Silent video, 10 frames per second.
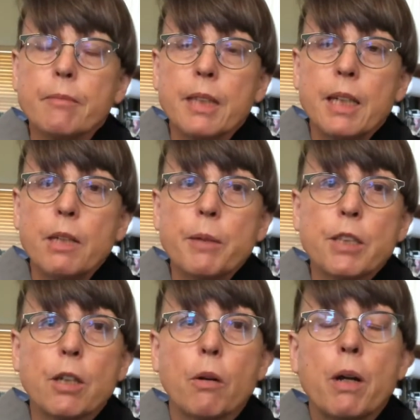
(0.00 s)
anyway,
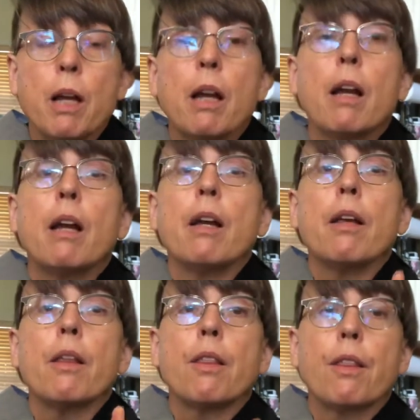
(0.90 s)
so
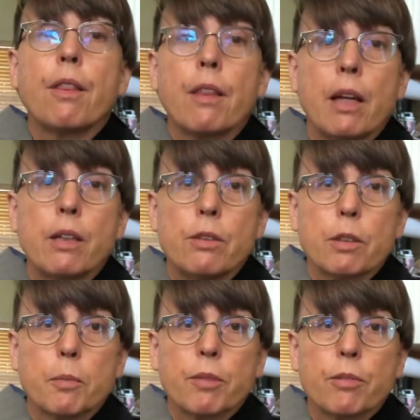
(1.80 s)
thank you so
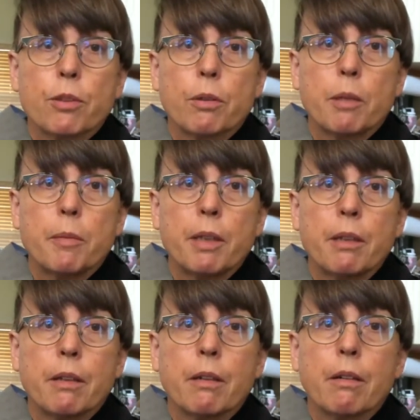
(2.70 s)
much for joining me
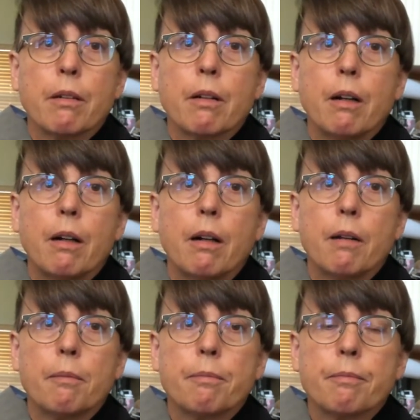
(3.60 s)
here. I'm